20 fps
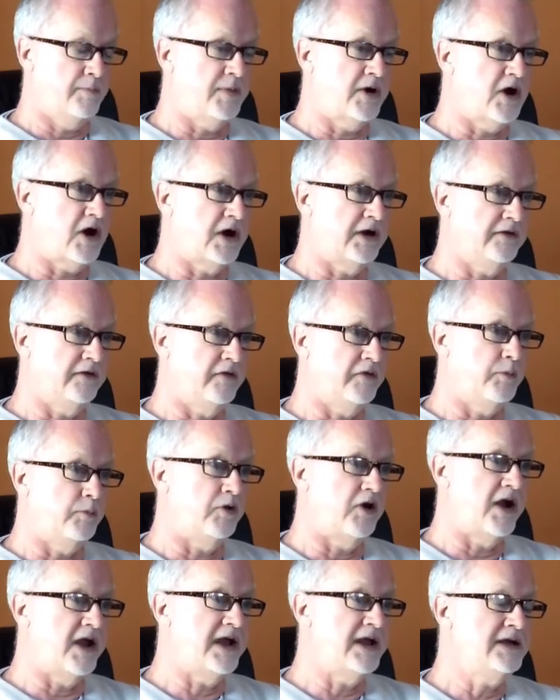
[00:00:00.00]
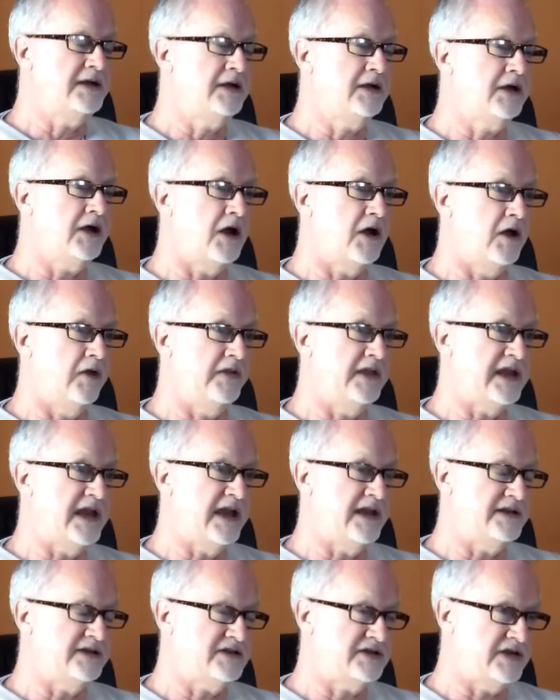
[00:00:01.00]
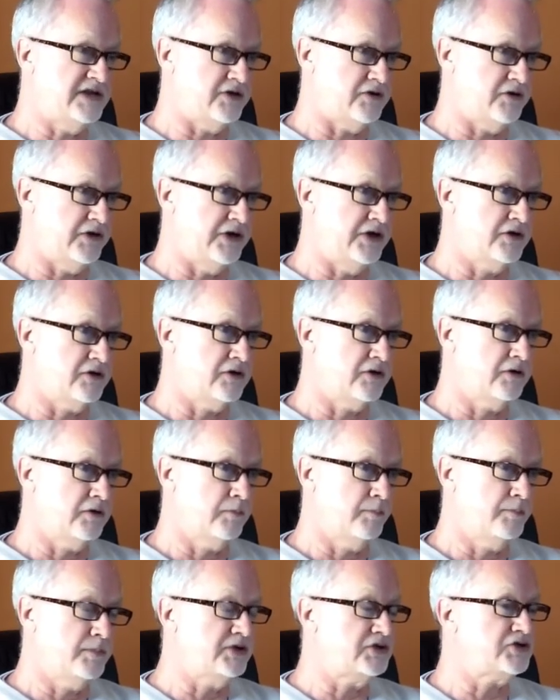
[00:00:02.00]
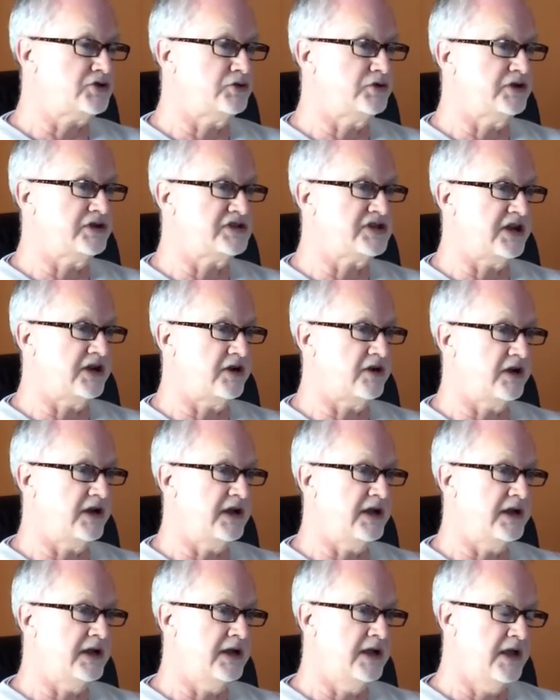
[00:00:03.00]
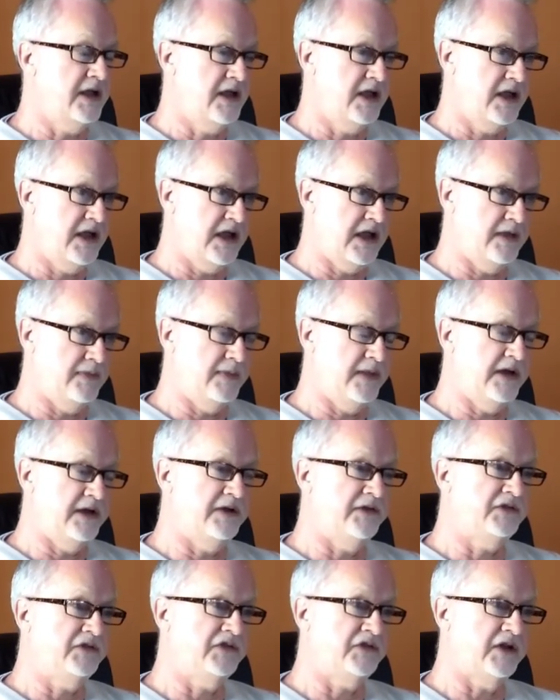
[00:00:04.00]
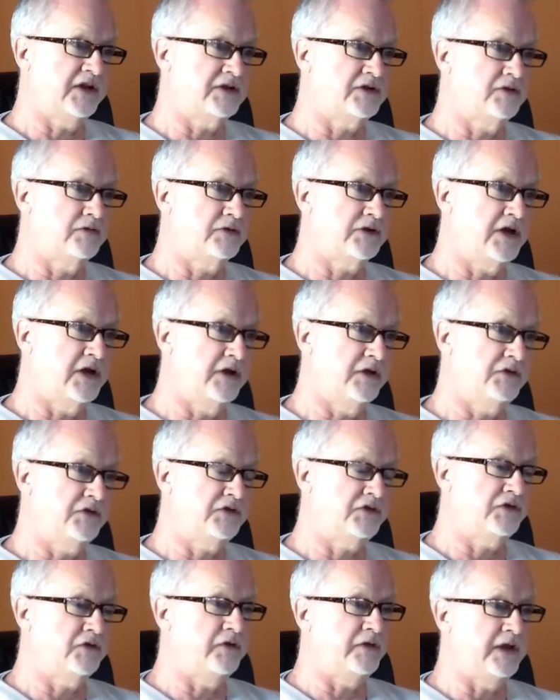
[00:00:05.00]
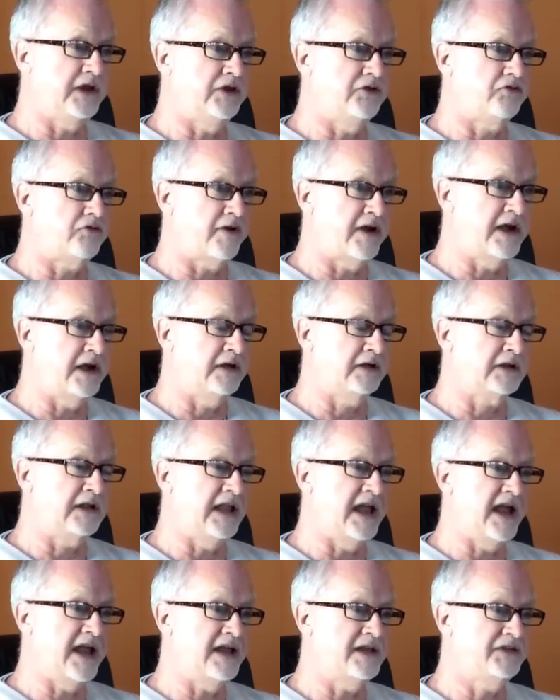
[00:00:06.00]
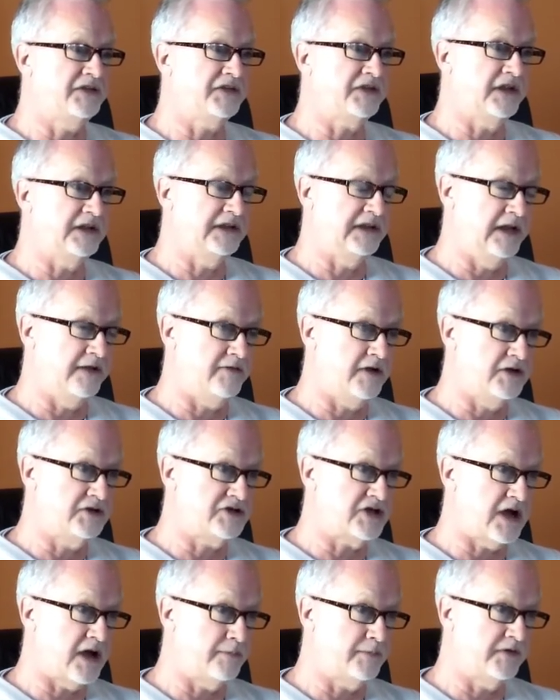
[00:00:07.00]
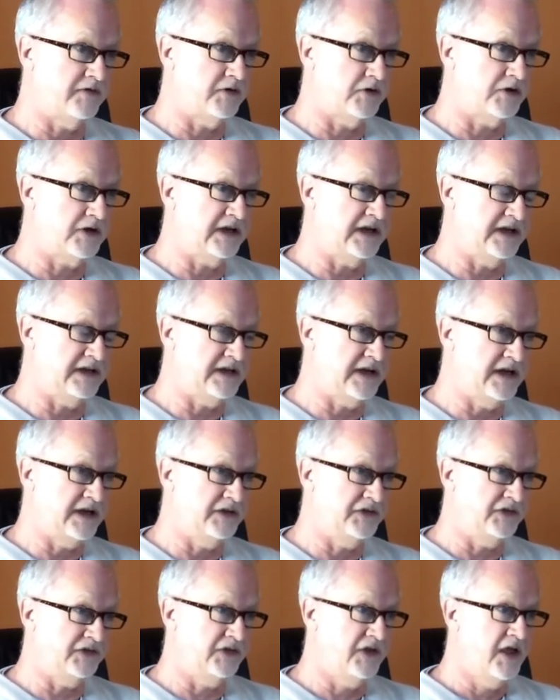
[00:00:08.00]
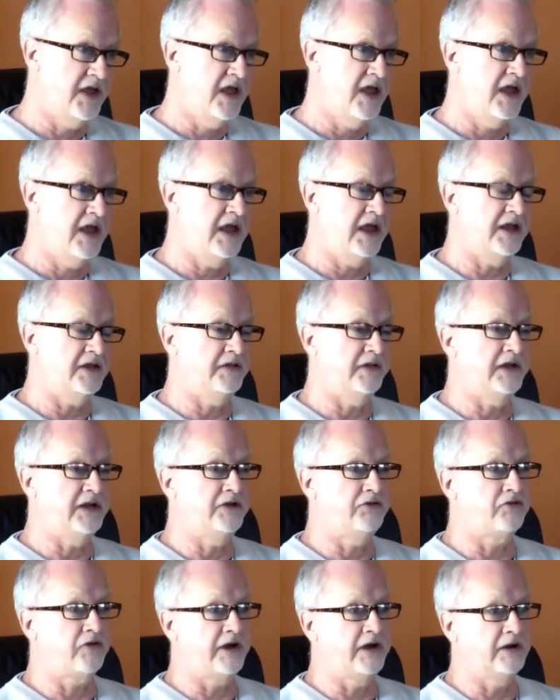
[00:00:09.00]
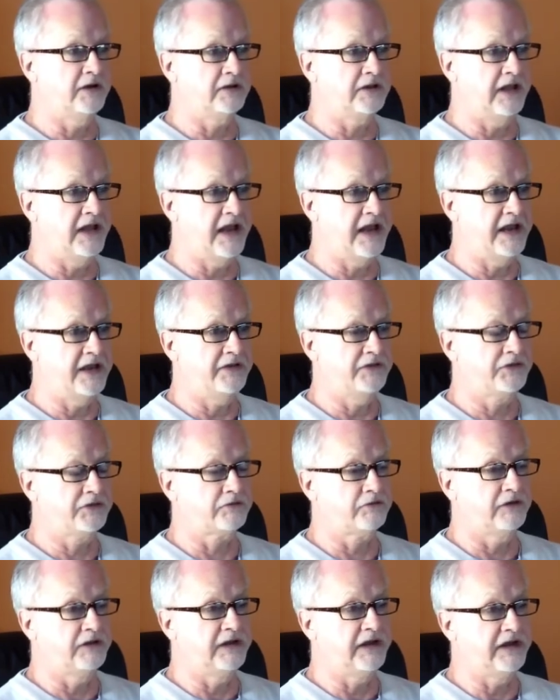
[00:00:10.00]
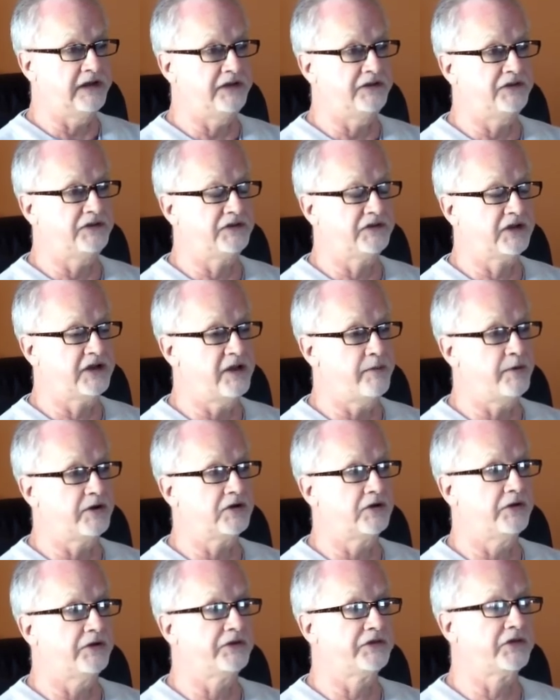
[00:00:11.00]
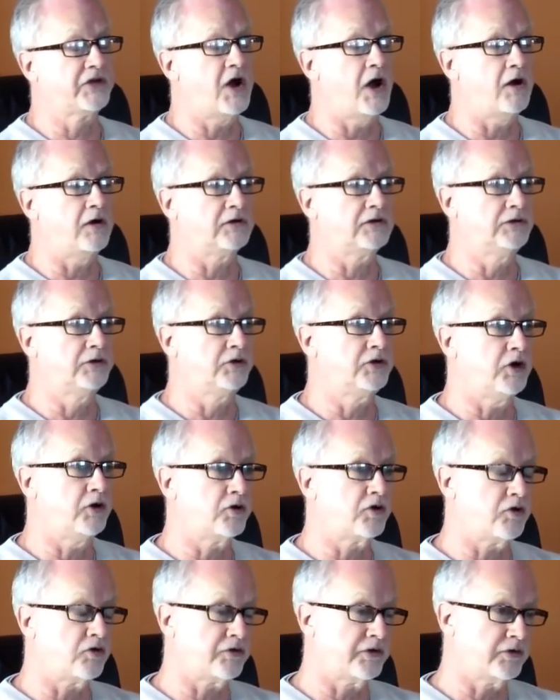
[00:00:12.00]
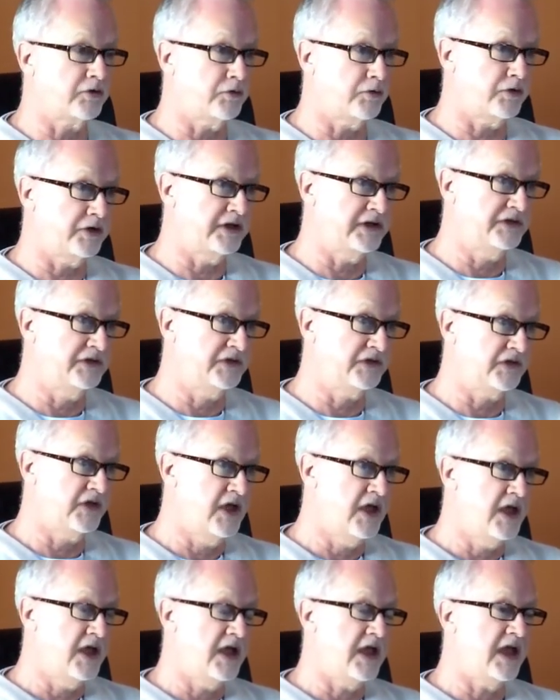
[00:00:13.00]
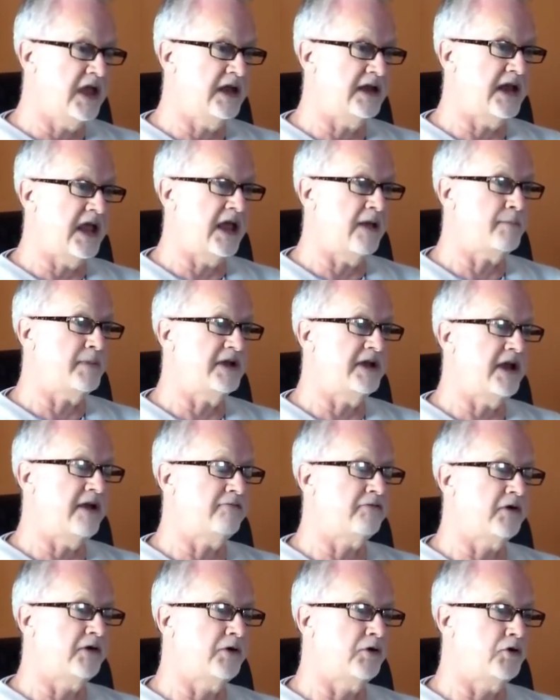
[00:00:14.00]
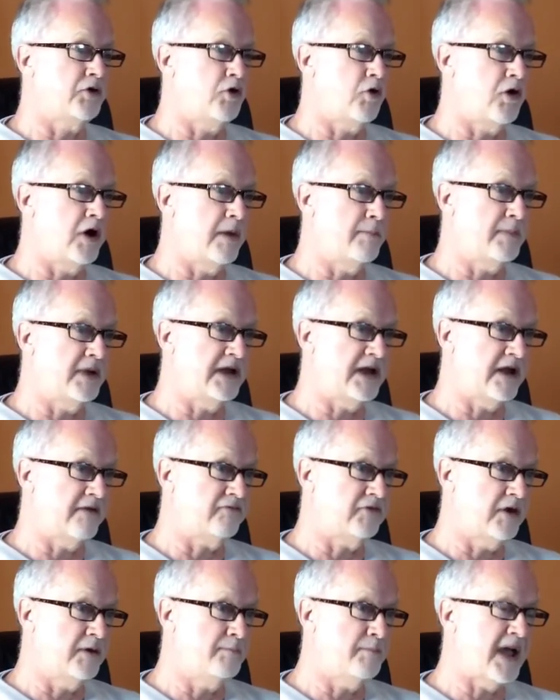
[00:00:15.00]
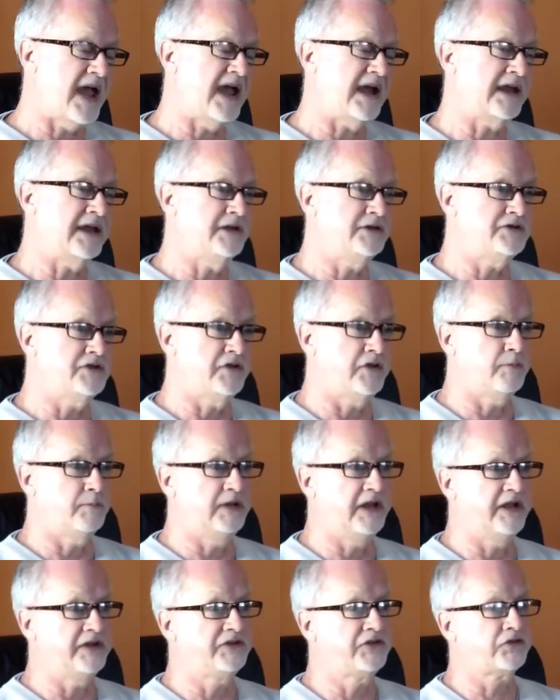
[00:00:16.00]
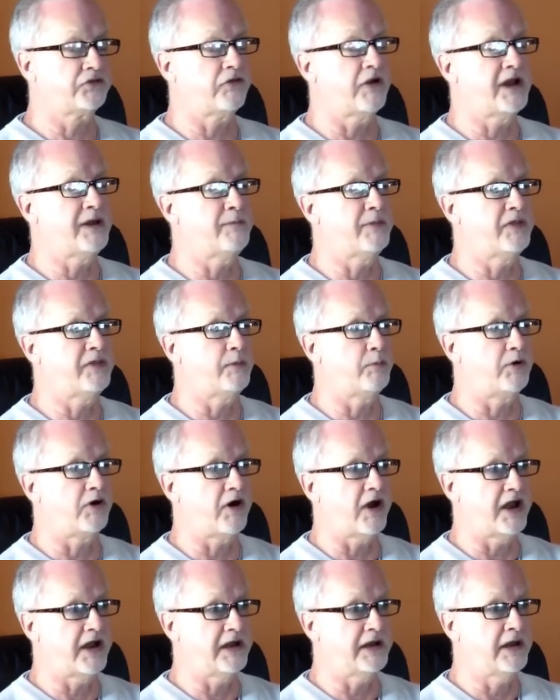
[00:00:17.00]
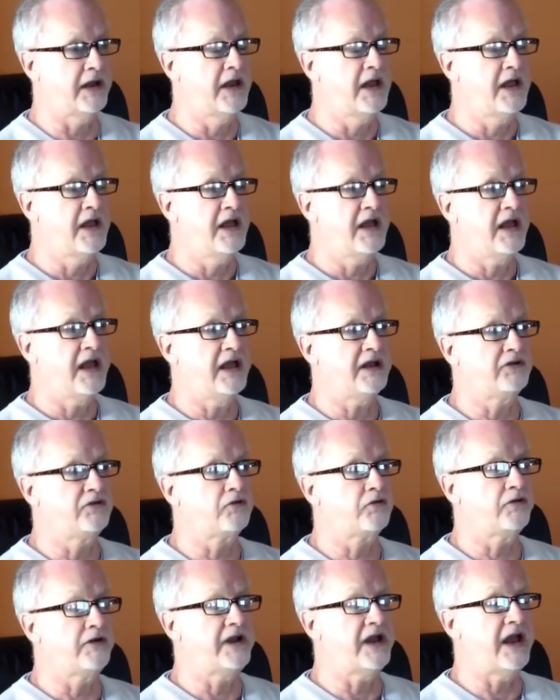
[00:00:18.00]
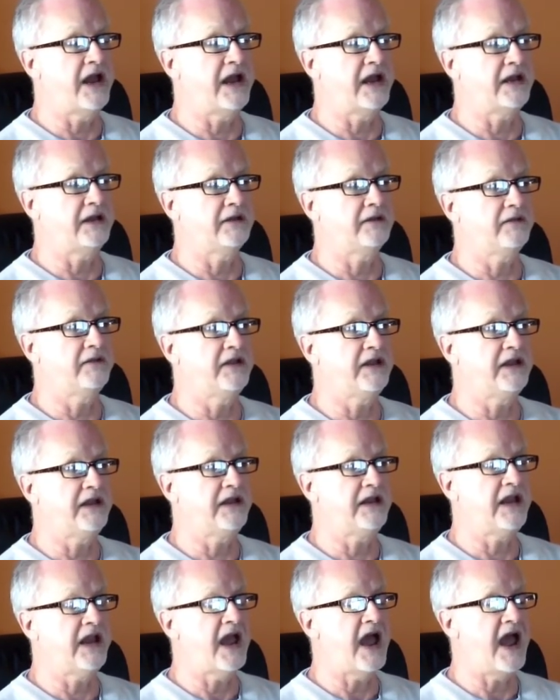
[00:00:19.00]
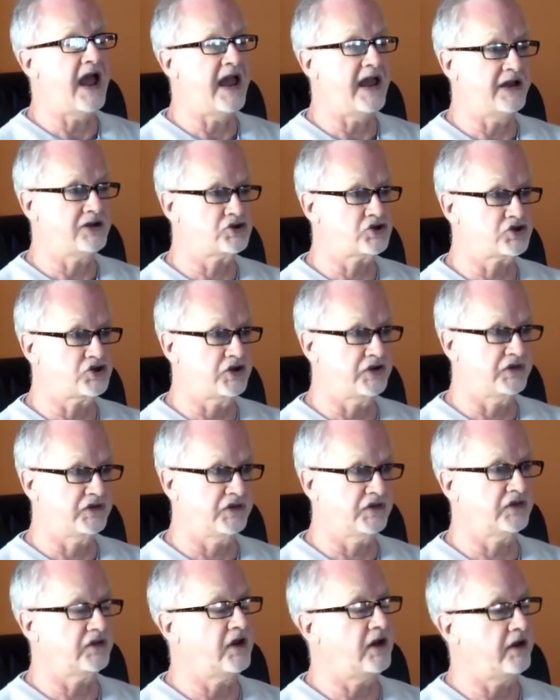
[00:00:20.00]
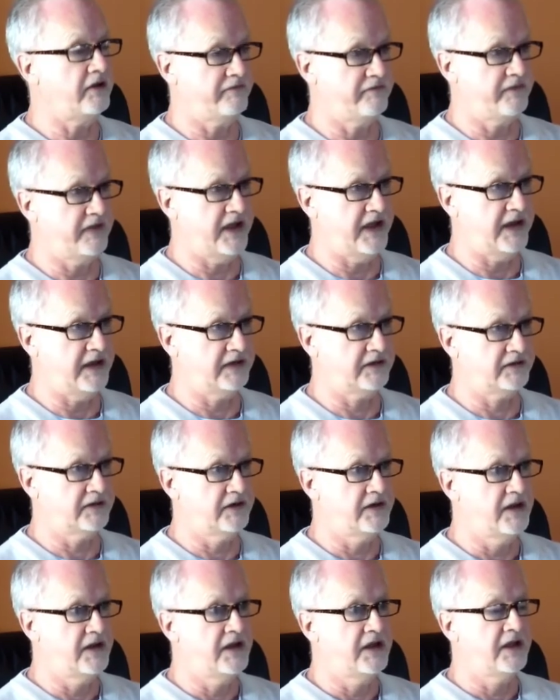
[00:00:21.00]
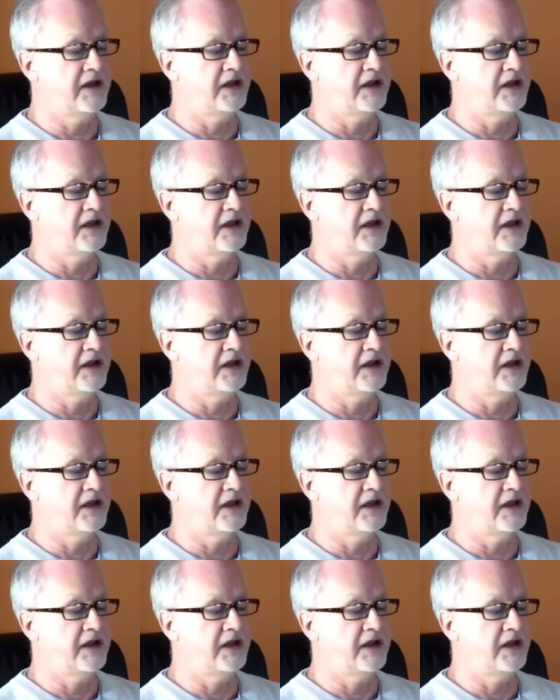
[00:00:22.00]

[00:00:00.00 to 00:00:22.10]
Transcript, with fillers: a part of the brain called the anterior pituitary, and then a signal goes to the adrenal glands that live on top of your kidneys. And the adrenal glands release chemicals called glucocorticoids and epinephrine or norepinephrine back into the bloodstream and the brain and create the anxious effect.